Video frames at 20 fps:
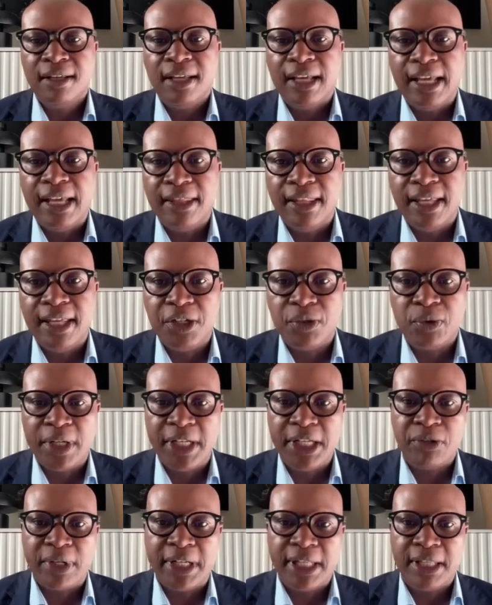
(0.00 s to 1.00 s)
and then
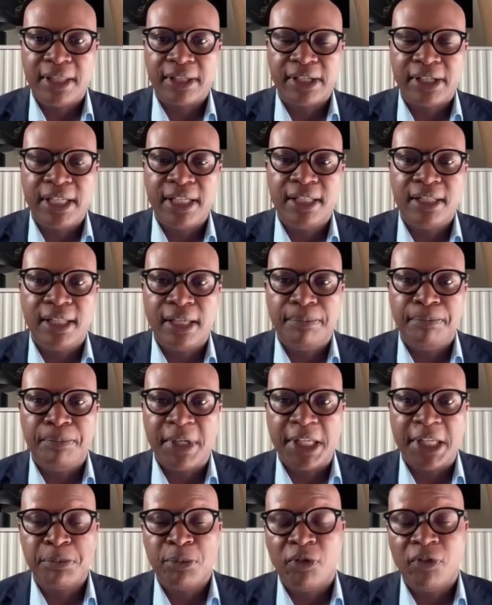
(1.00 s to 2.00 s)
2023, the
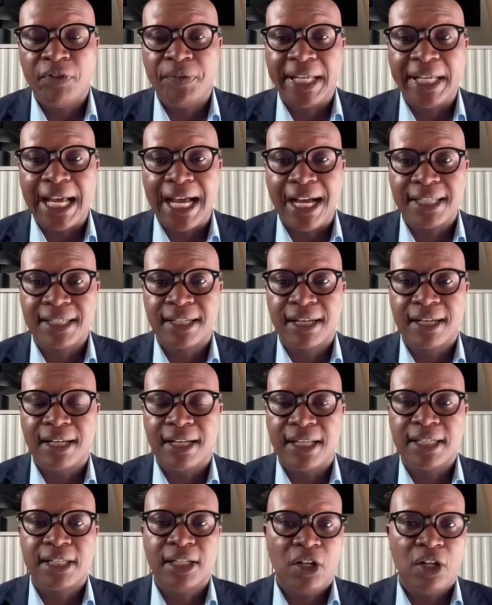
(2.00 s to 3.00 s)
best performing asset
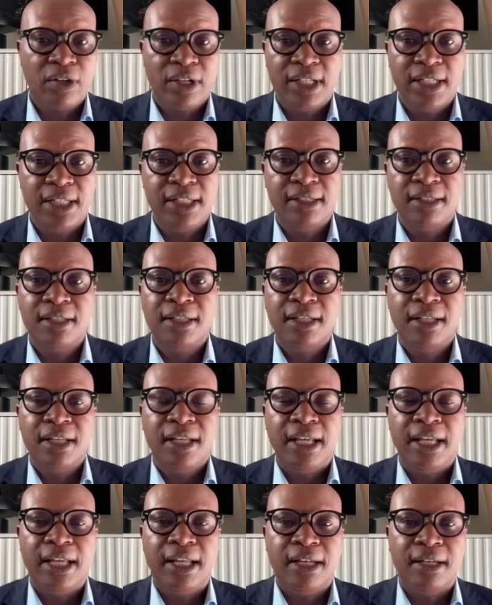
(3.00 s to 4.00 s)
class locally.
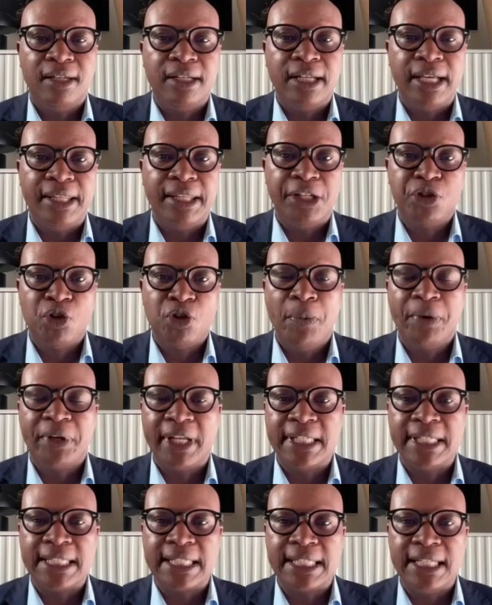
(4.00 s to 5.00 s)
And at the top, you
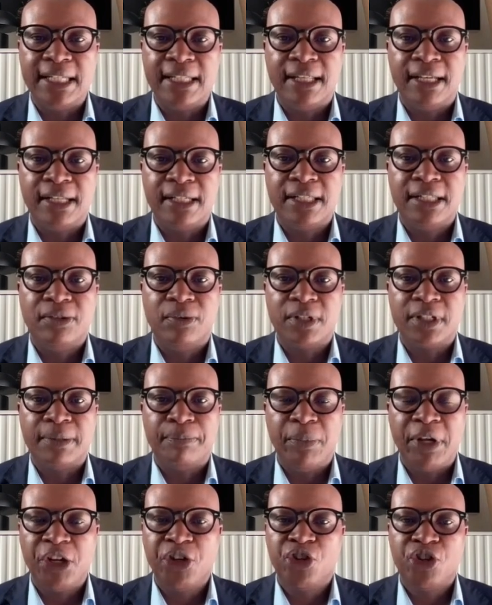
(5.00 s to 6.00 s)
can see that there was a
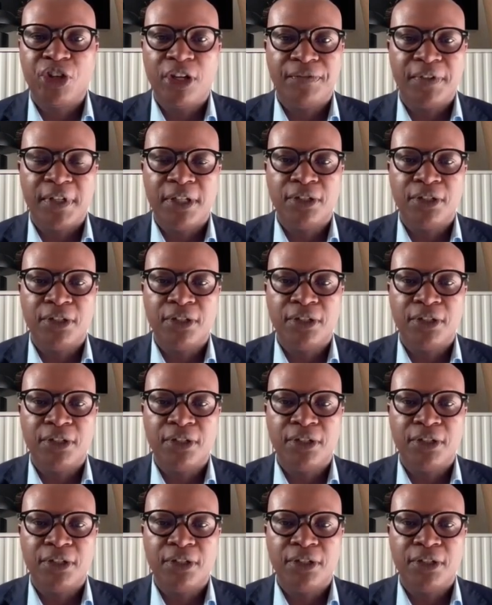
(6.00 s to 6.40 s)
big shift